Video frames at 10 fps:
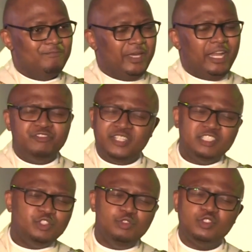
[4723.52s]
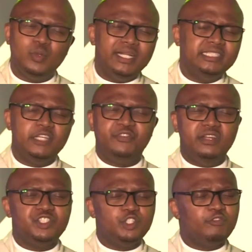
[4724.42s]
And I've just used one
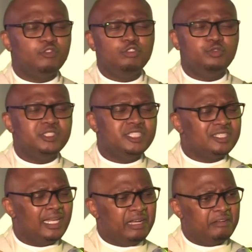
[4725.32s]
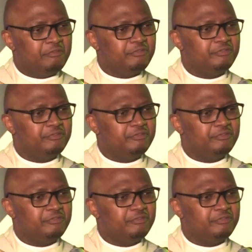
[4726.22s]
definition of good, which is love.